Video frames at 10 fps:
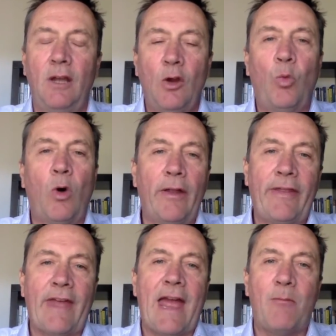what
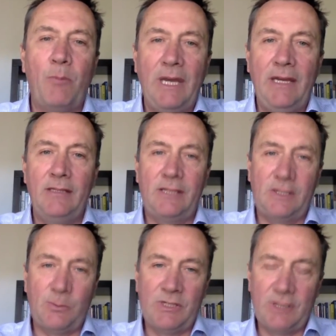that means
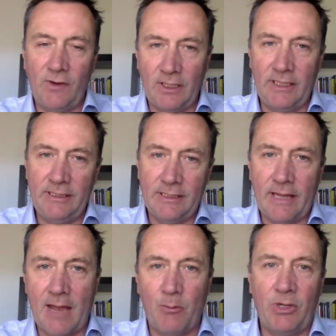specifically to
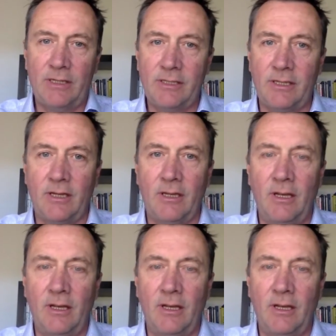that person.